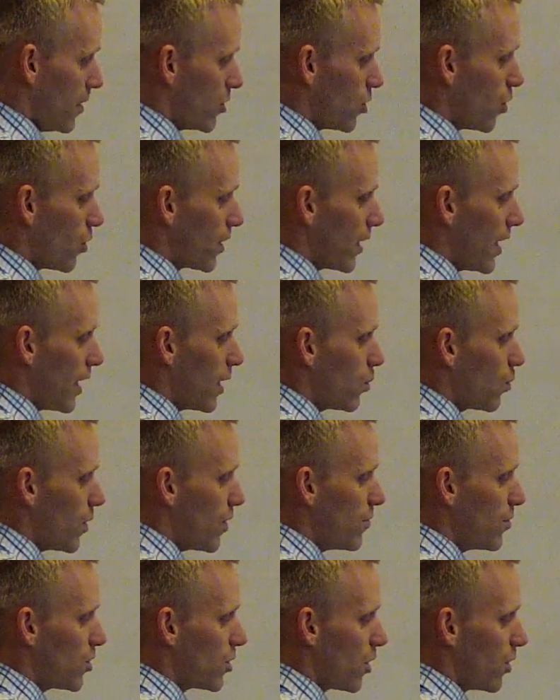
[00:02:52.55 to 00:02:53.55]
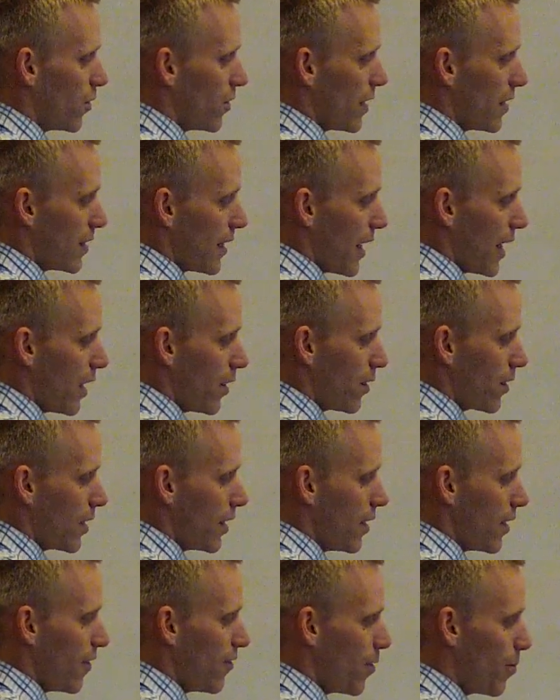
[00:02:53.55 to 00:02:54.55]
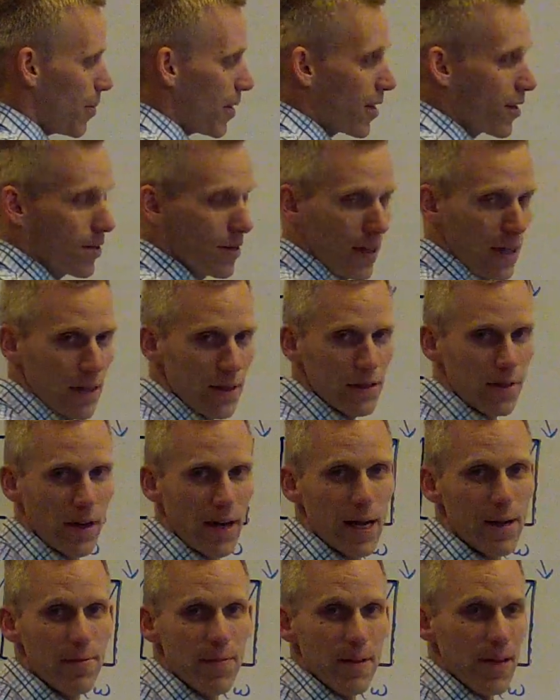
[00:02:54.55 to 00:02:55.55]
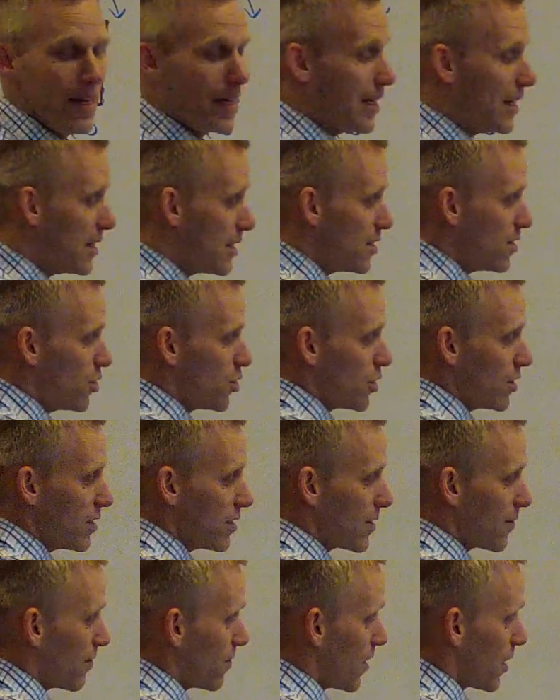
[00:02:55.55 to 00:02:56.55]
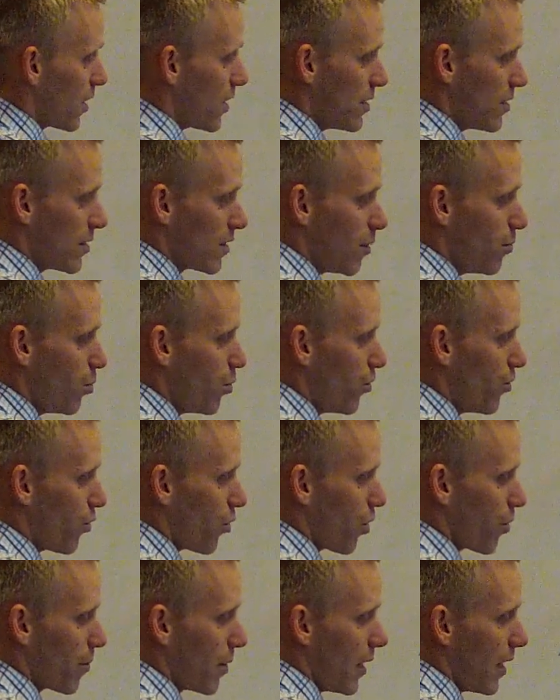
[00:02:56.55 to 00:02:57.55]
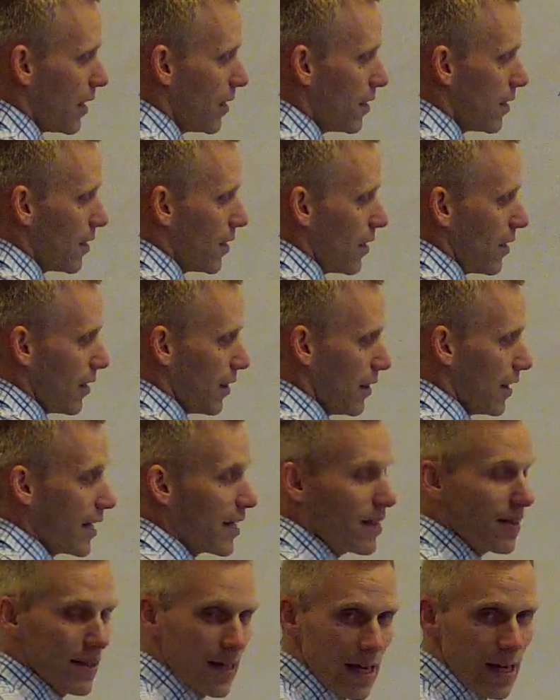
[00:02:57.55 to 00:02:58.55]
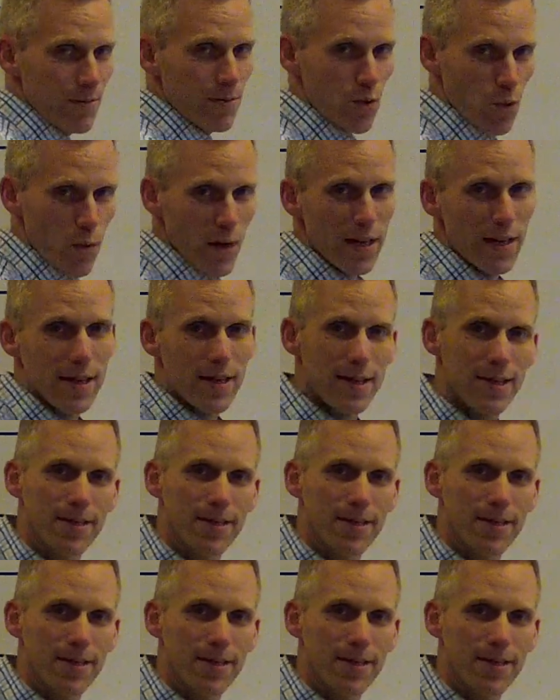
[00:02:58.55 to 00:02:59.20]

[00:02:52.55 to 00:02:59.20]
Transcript: So again, we've shown that the area of a parallelogram is just a very simple formula, length times width.